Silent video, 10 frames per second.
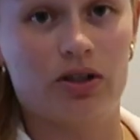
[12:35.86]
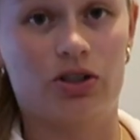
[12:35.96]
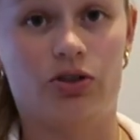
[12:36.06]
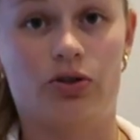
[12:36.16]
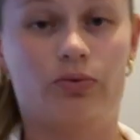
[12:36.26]

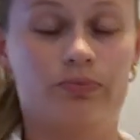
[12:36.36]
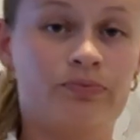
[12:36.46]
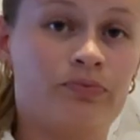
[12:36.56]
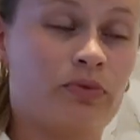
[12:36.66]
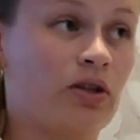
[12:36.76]
gonna do a
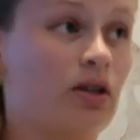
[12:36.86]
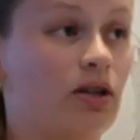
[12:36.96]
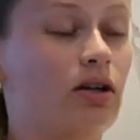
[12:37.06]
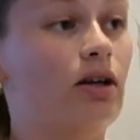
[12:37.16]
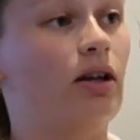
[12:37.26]

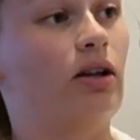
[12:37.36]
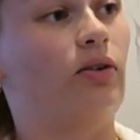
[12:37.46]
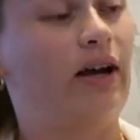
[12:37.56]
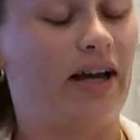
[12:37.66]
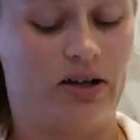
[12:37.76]

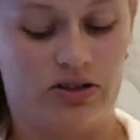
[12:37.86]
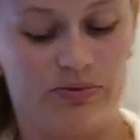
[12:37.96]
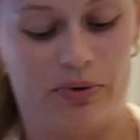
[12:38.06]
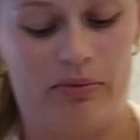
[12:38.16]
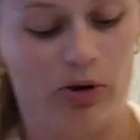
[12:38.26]
little
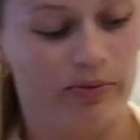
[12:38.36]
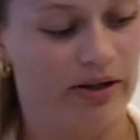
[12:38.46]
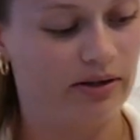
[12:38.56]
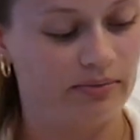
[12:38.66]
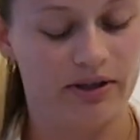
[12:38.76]
hairspray
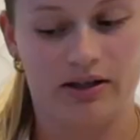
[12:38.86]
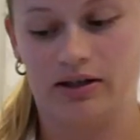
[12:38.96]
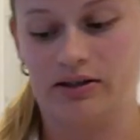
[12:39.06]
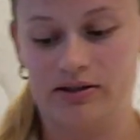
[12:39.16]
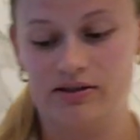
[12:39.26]
moment
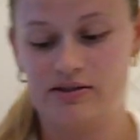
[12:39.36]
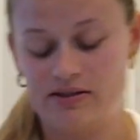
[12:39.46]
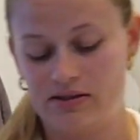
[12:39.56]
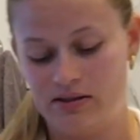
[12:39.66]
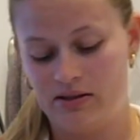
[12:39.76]

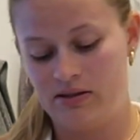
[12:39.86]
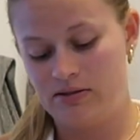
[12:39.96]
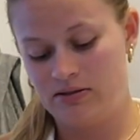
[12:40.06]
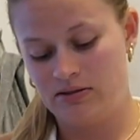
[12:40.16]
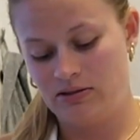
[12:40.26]
because
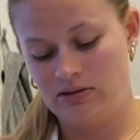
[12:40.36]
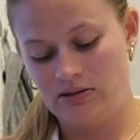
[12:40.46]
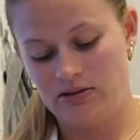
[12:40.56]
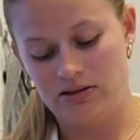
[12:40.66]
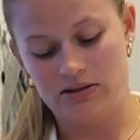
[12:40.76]

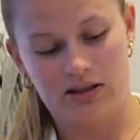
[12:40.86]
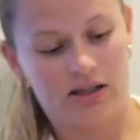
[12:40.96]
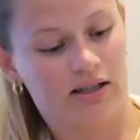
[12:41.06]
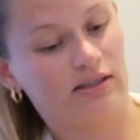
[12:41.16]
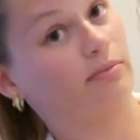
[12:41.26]

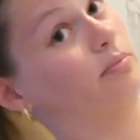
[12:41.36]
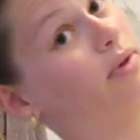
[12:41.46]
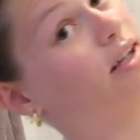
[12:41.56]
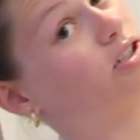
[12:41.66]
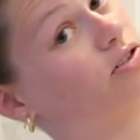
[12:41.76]
got some
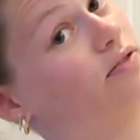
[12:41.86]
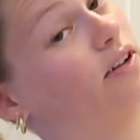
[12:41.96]
major